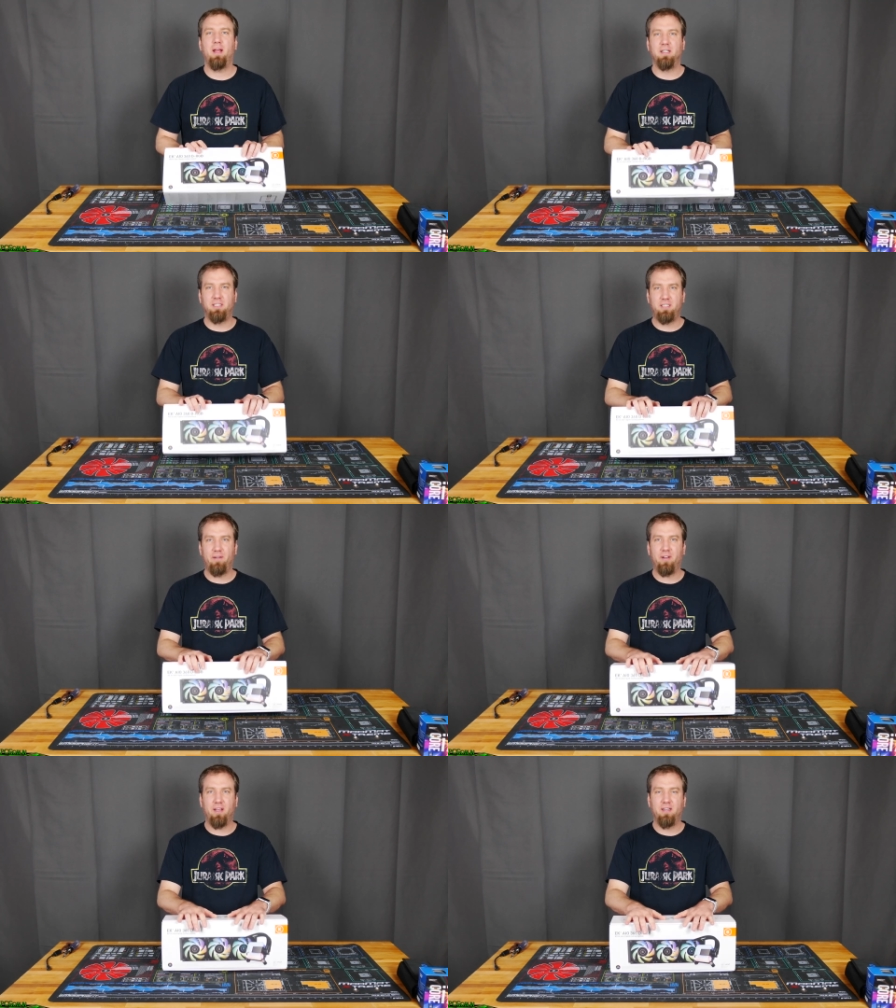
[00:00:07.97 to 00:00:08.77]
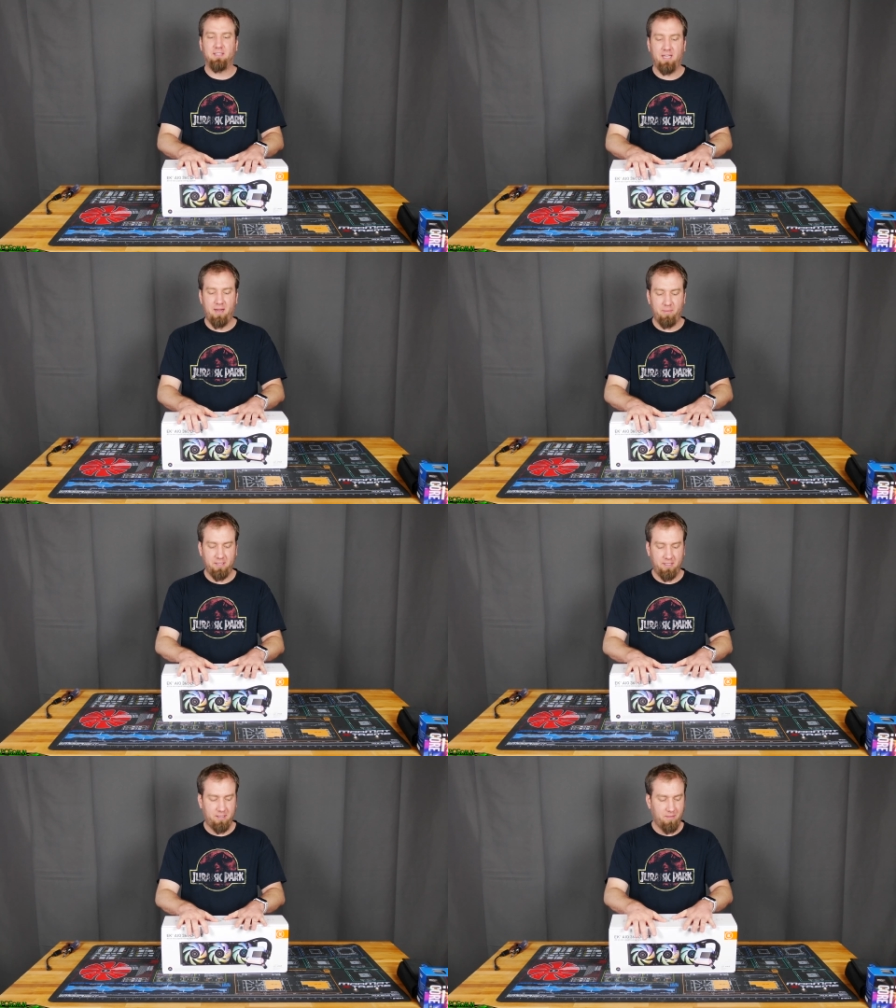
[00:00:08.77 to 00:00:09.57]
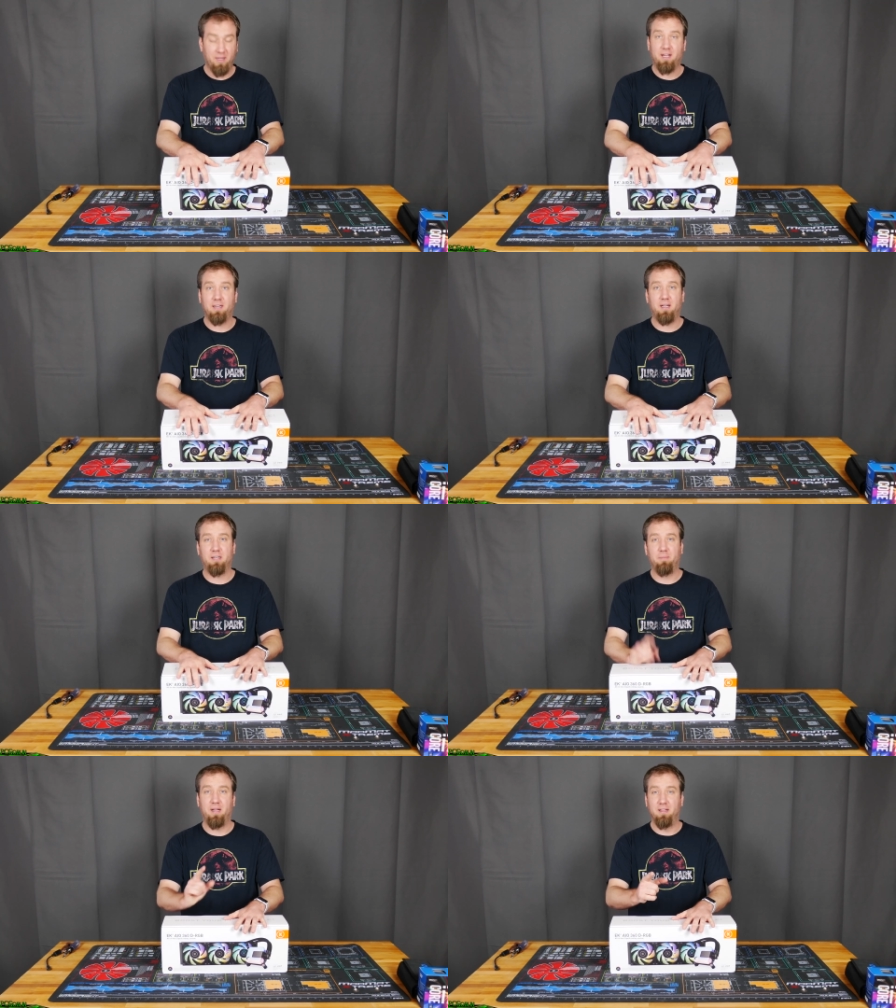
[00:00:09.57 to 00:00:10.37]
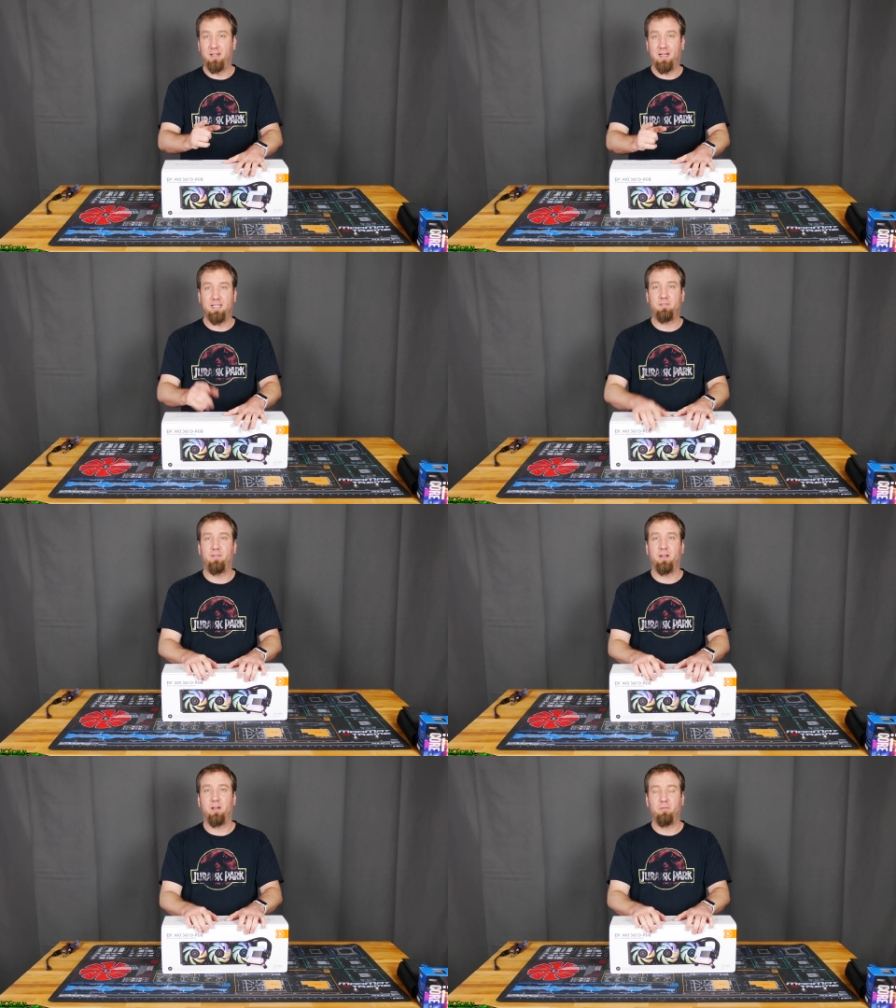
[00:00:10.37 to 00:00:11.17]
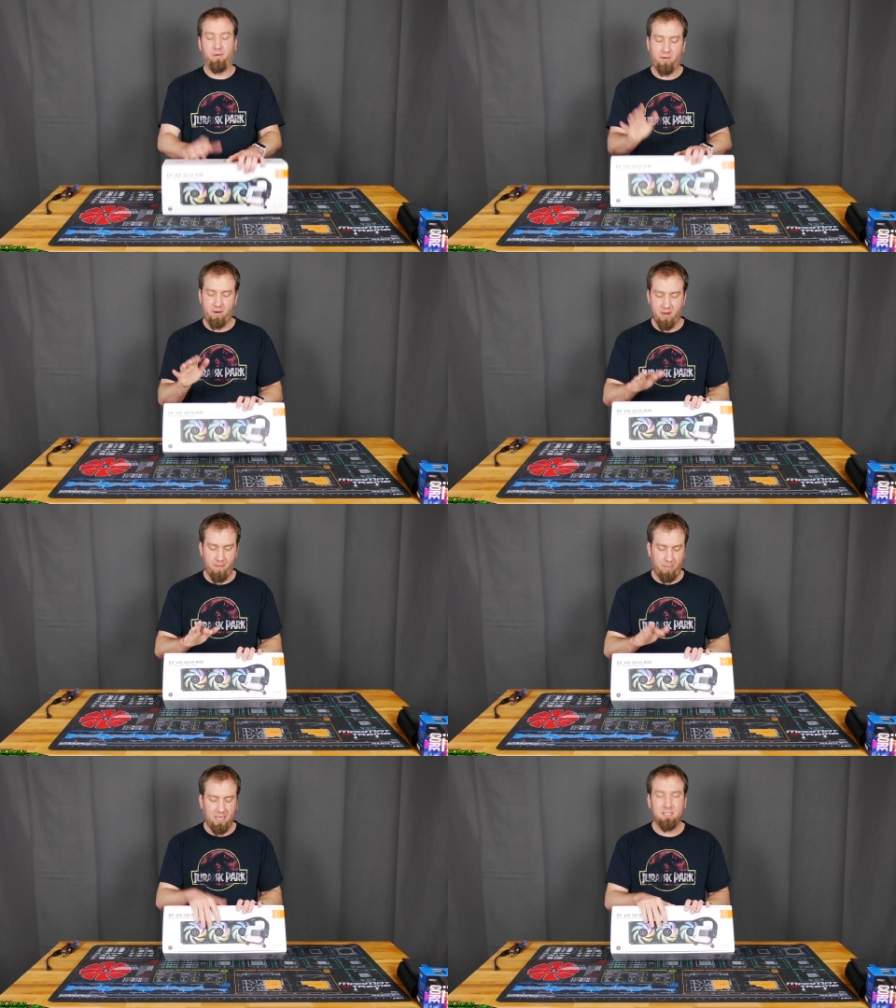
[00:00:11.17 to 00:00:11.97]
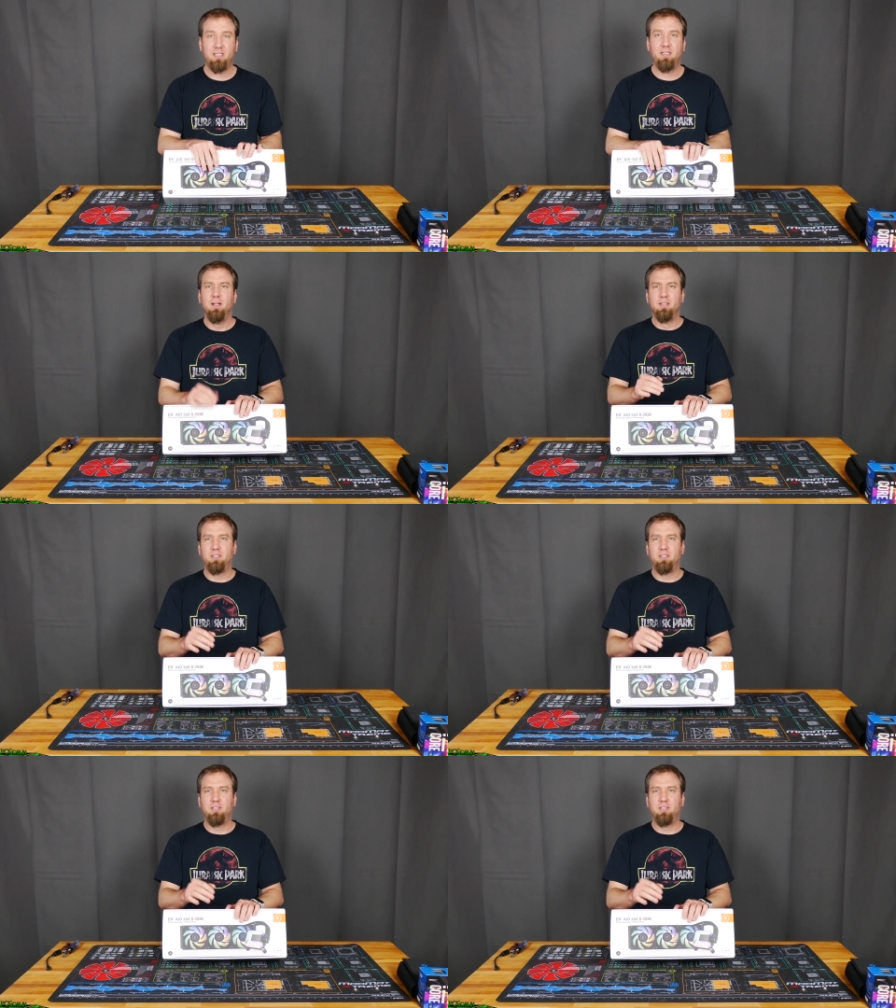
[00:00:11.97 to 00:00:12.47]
and shoving it inside my system like I talked about in the last video. We've already unboxed it.